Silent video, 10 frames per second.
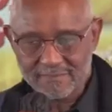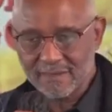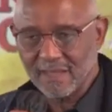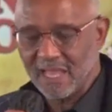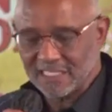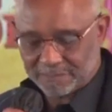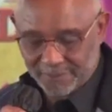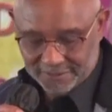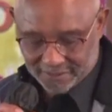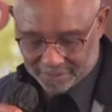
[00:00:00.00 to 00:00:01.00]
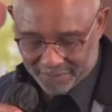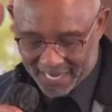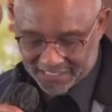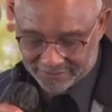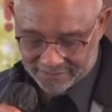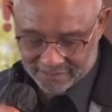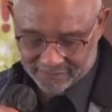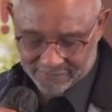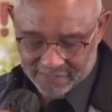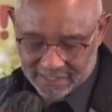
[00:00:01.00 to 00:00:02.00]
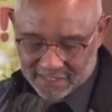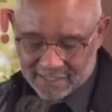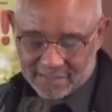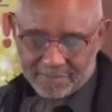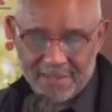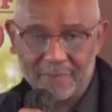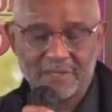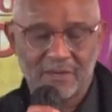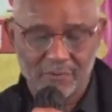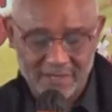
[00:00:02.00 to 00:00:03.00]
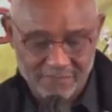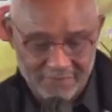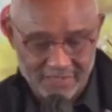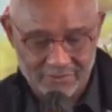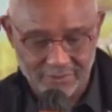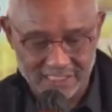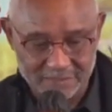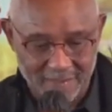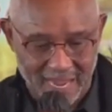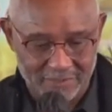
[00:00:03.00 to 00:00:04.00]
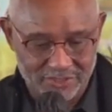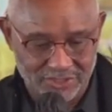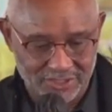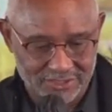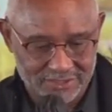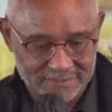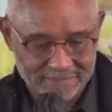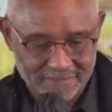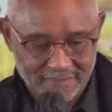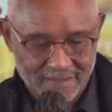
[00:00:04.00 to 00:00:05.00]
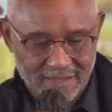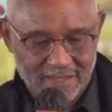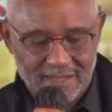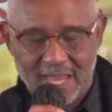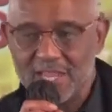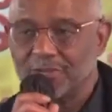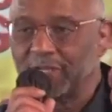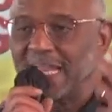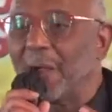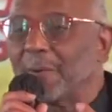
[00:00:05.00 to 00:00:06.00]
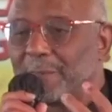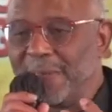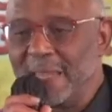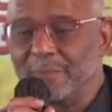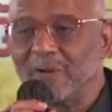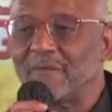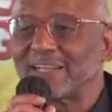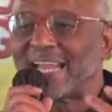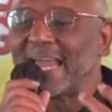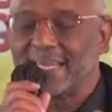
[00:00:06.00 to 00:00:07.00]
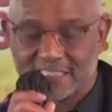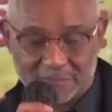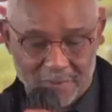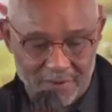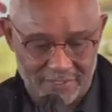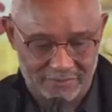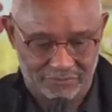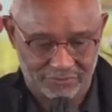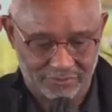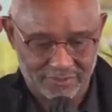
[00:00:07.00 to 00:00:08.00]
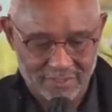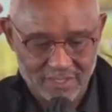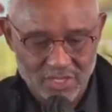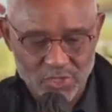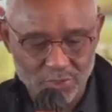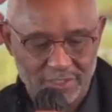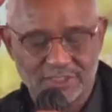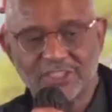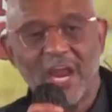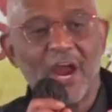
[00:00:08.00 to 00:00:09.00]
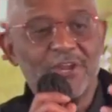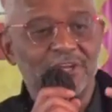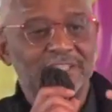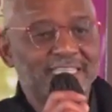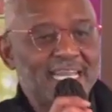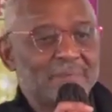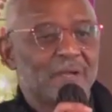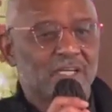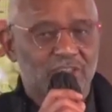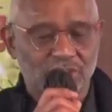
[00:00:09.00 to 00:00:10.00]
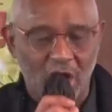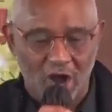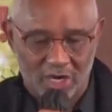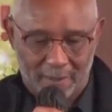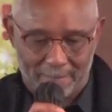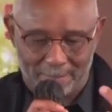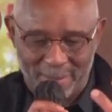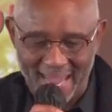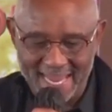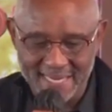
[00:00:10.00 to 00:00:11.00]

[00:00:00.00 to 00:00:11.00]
experience the compassion of people here at Greater Faith Grace Bible Church. And you connect with people who have a like experience. You can share your deep, dark pain.